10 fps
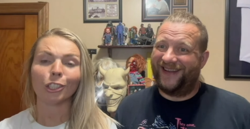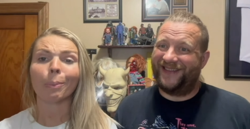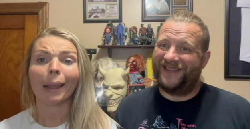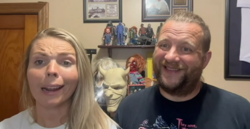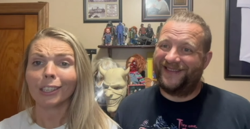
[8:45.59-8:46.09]
Speaker 1: She and,
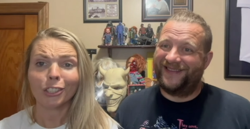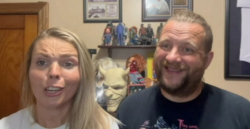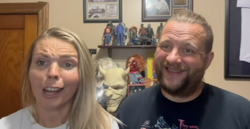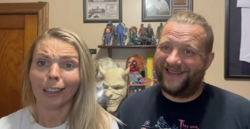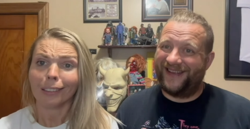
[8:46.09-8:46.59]
paid
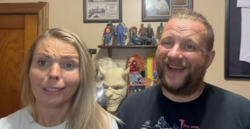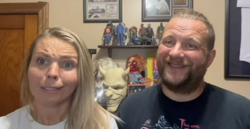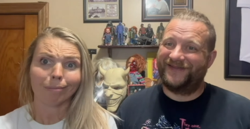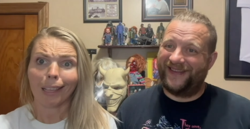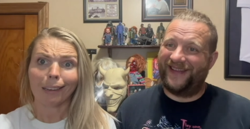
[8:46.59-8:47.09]
extra. Yeah.
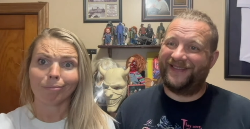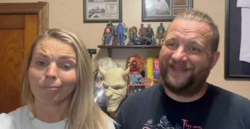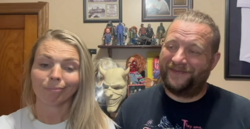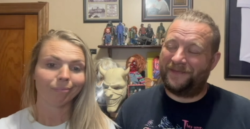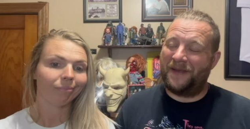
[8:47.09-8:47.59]
Speaker 2: And, and
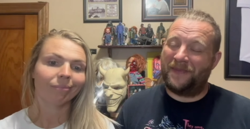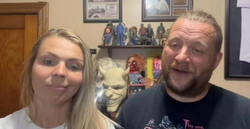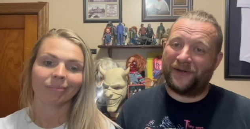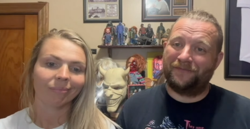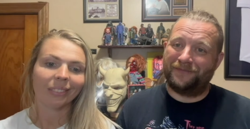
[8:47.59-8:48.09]
they bit
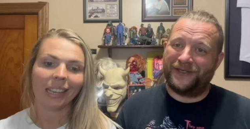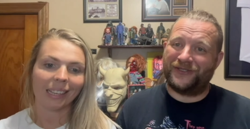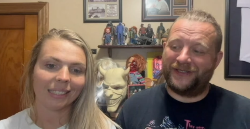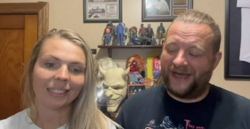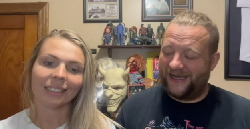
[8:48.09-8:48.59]
her. And yes.
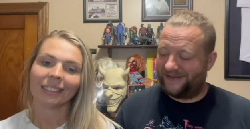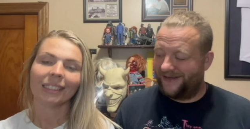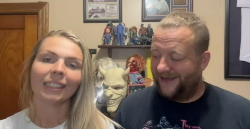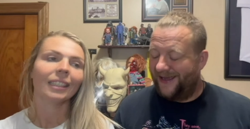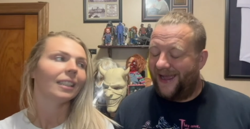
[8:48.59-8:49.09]
she dies.
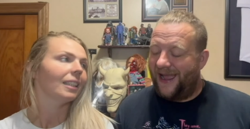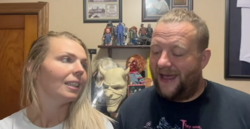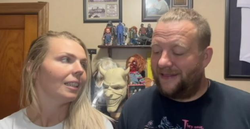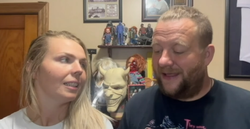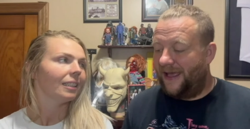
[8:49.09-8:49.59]

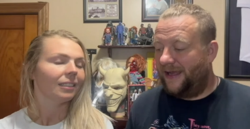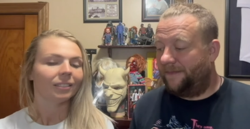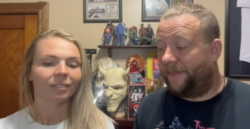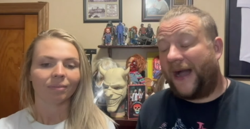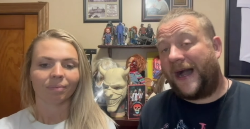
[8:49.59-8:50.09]
And then
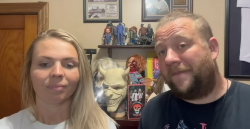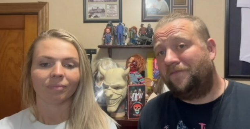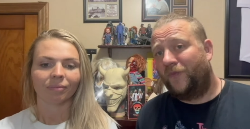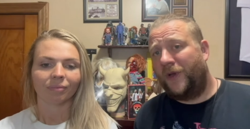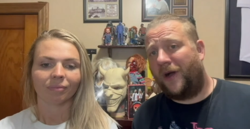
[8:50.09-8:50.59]
Bob,
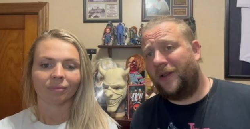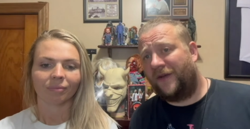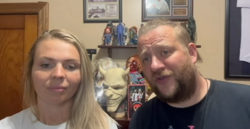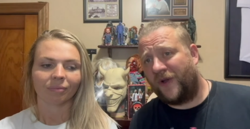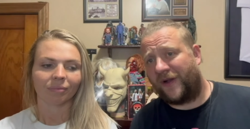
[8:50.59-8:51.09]
we all
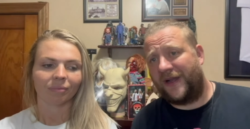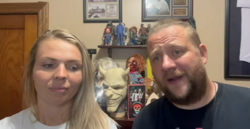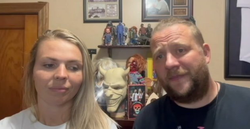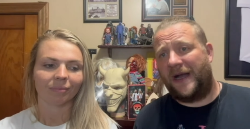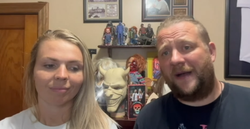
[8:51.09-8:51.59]
love Shrunken
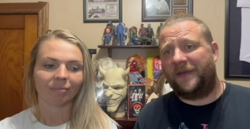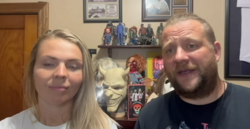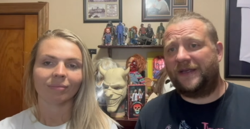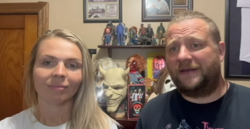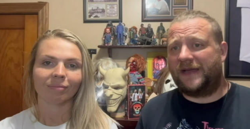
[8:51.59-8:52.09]
Head Bob.
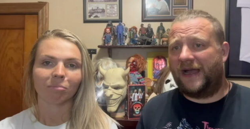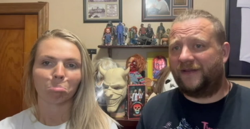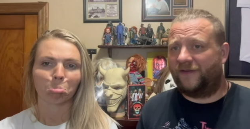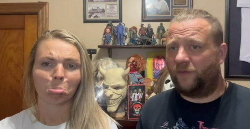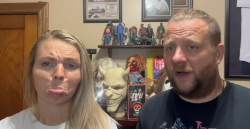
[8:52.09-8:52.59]
He
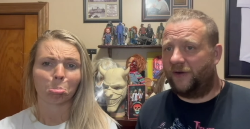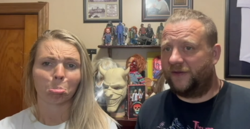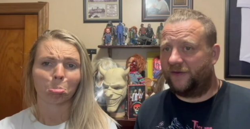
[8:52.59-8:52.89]
dies as well, and his